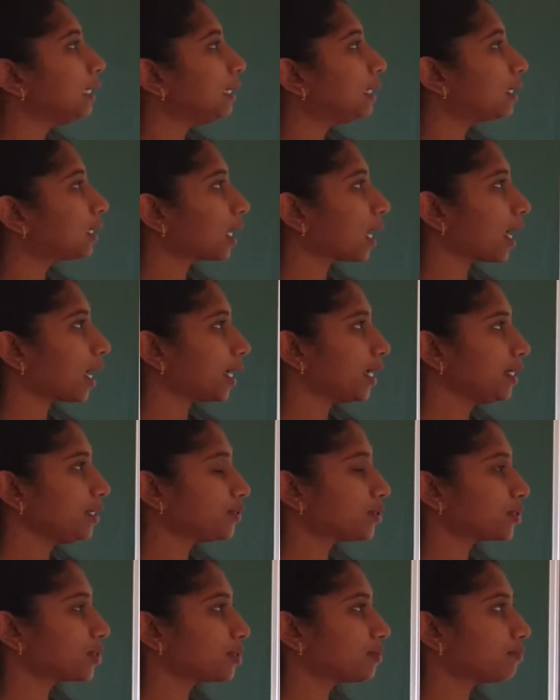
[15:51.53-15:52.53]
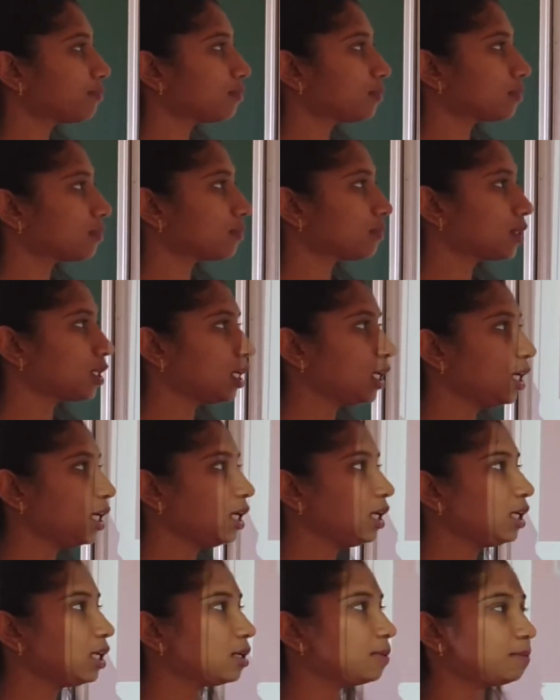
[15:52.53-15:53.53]
Write
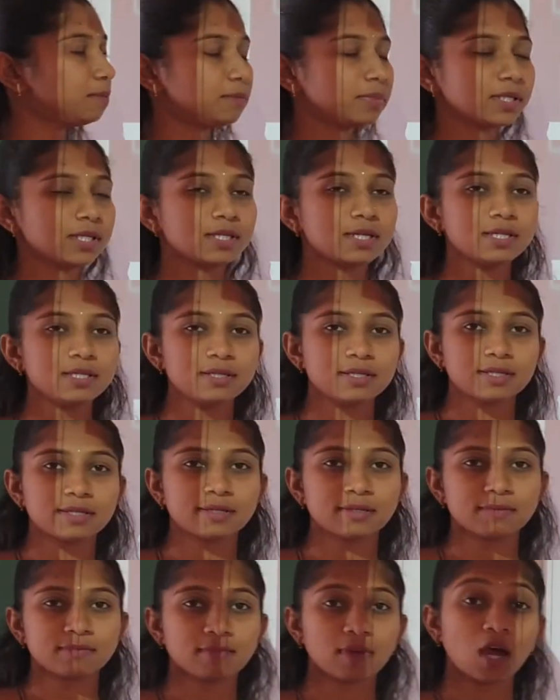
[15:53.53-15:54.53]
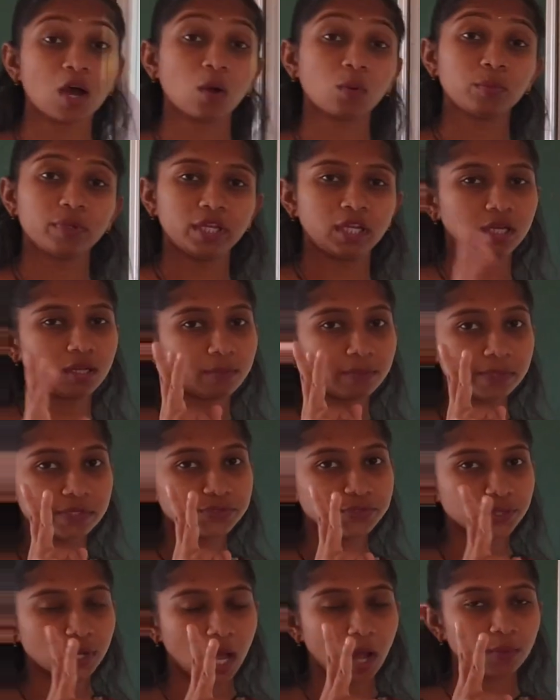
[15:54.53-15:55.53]
3 numbers. How many
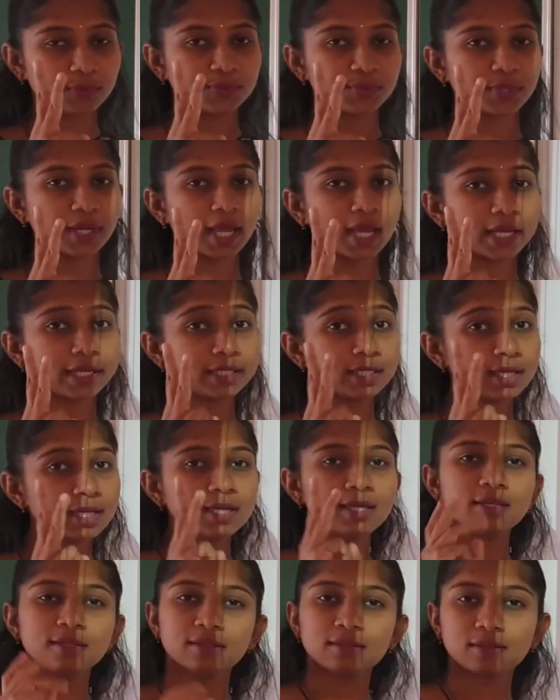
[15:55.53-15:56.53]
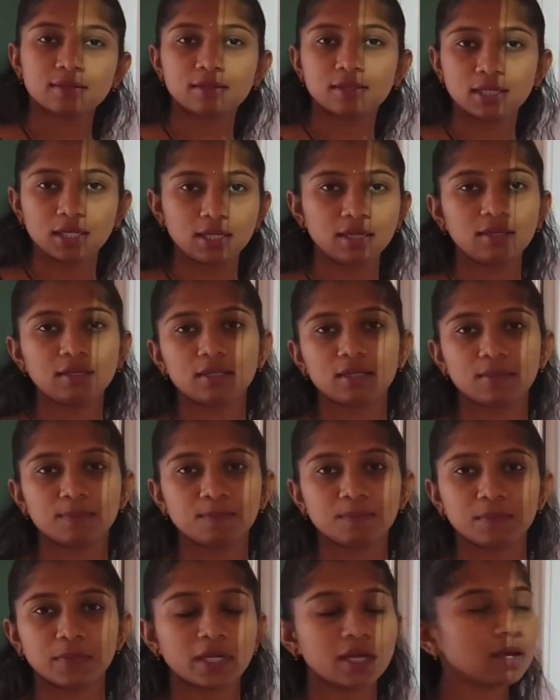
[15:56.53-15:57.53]
numbers you have to write? 3
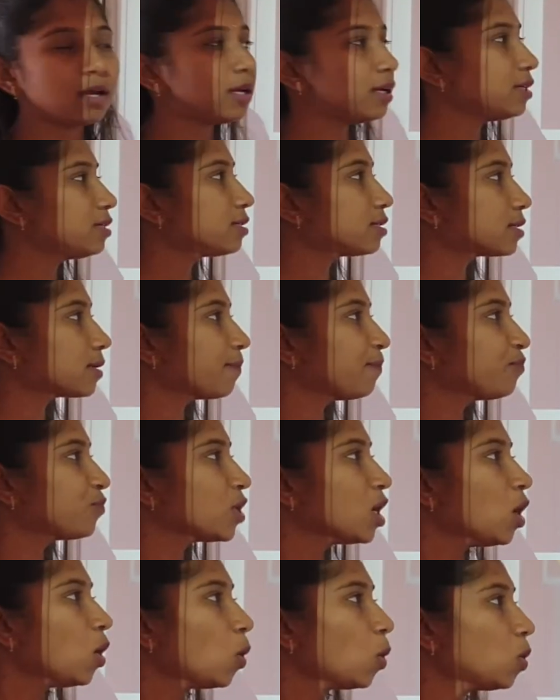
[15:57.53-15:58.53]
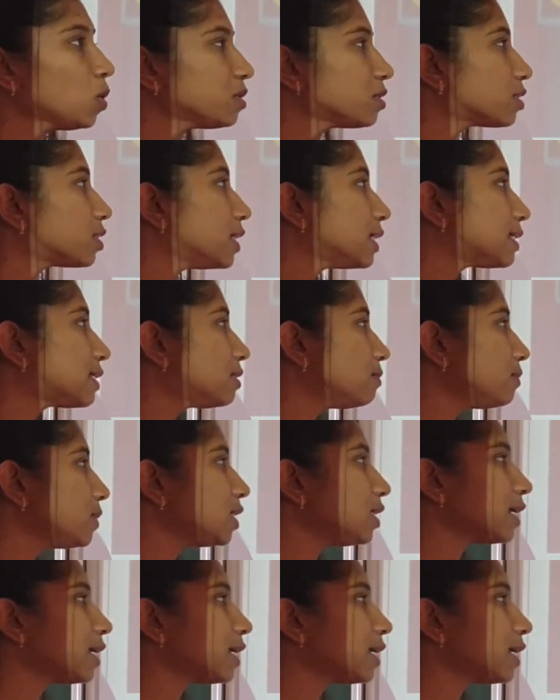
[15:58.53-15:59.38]
numbers whose decimal